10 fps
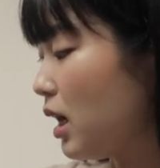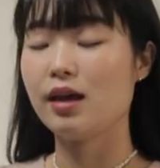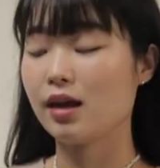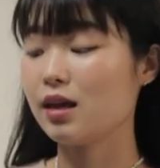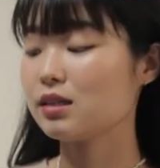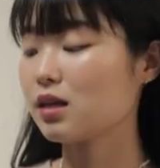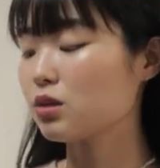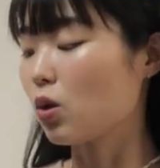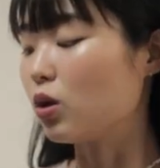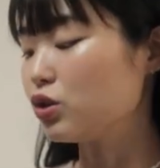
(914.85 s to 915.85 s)
And as I
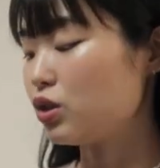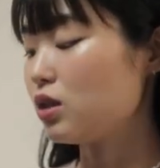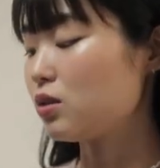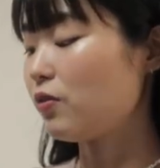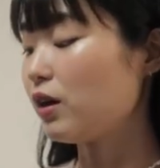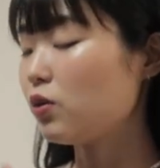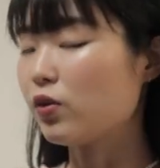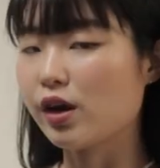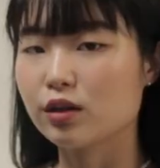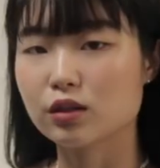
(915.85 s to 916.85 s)
told you, it's very
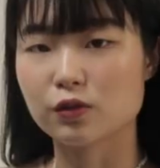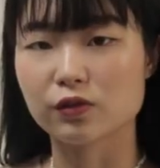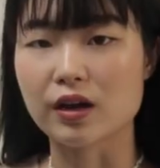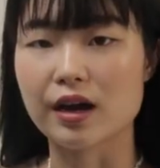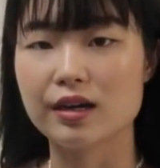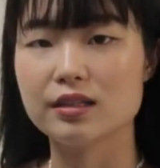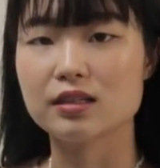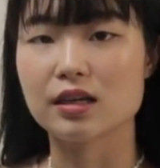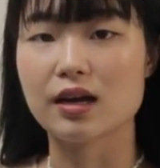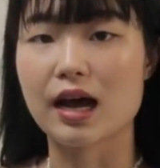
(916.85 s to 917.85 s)
rare to find
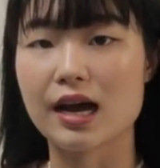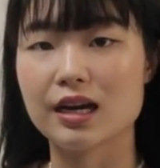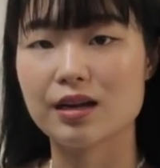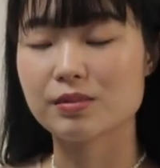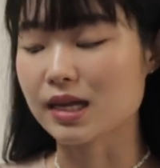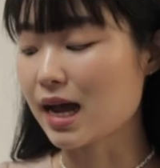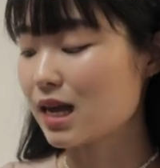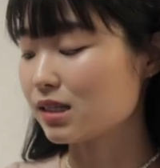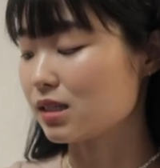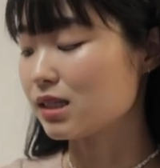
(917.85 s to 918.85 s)
the items that
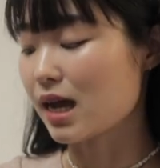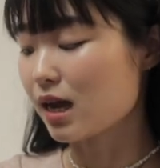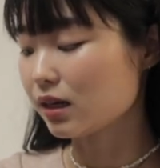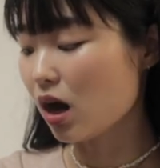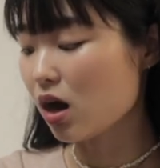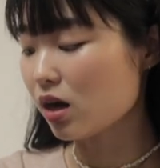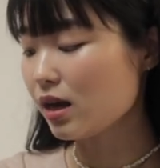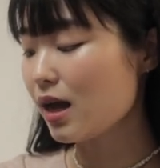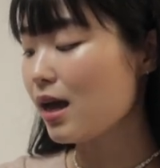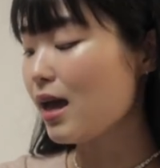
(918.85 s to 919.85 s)
has a tag on,
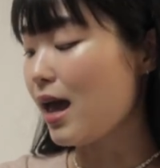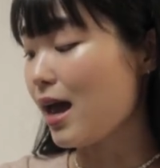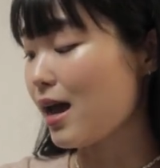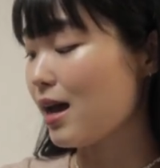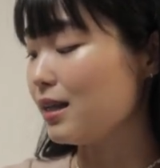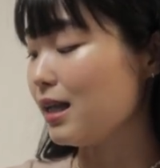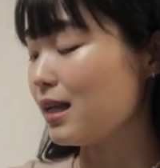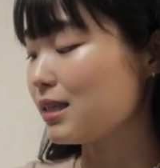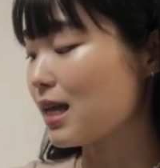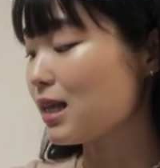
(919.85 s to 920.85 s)
and
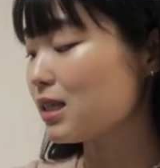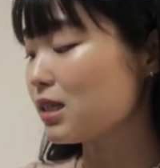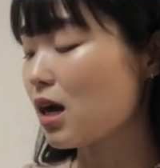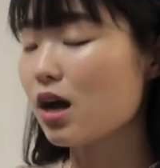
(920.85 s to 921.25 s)
it says it's